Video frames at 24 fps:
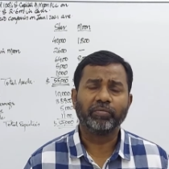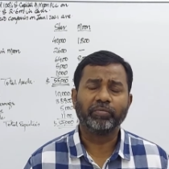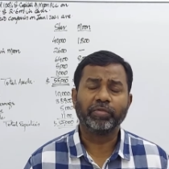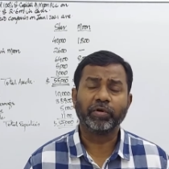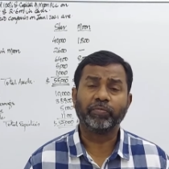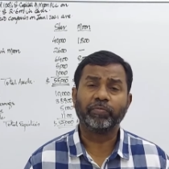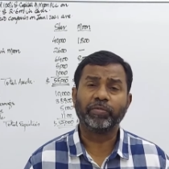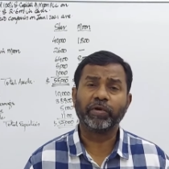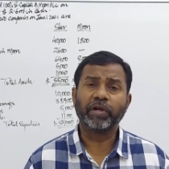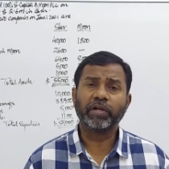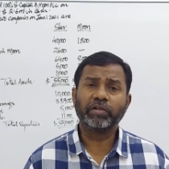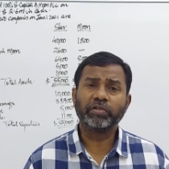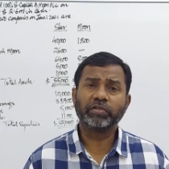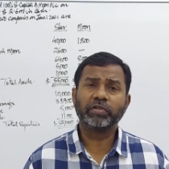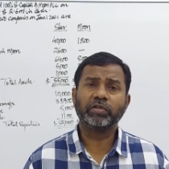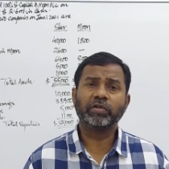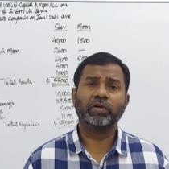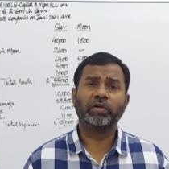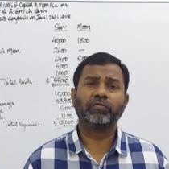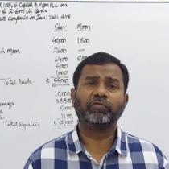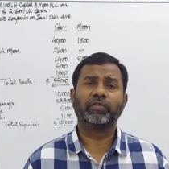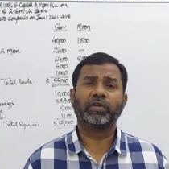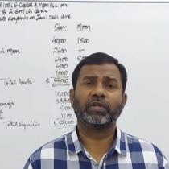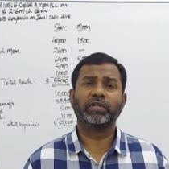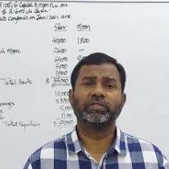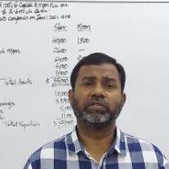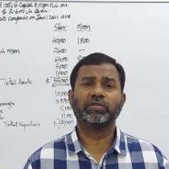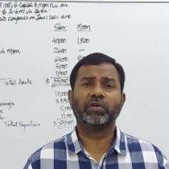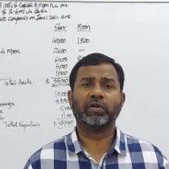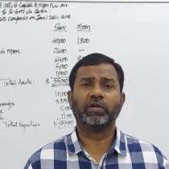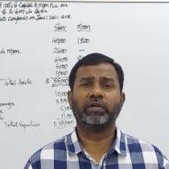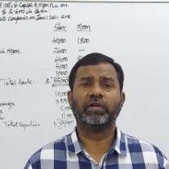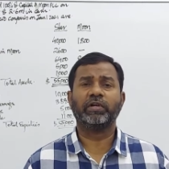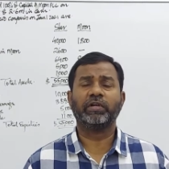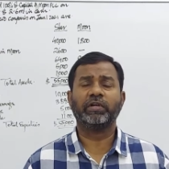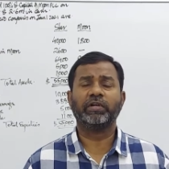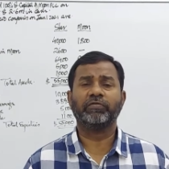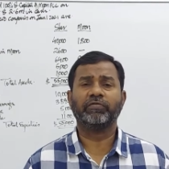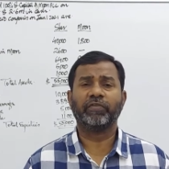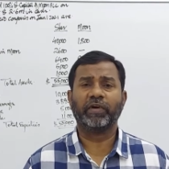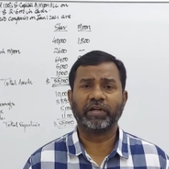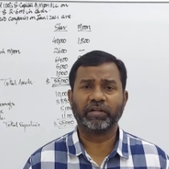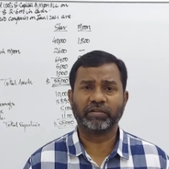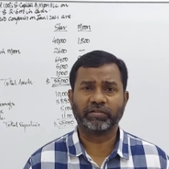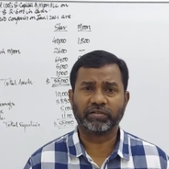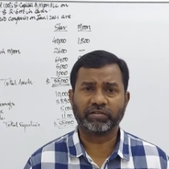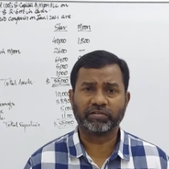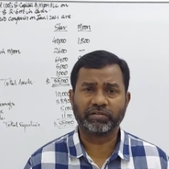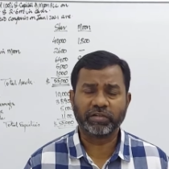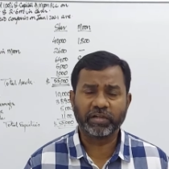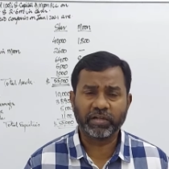preparation of consolidated financial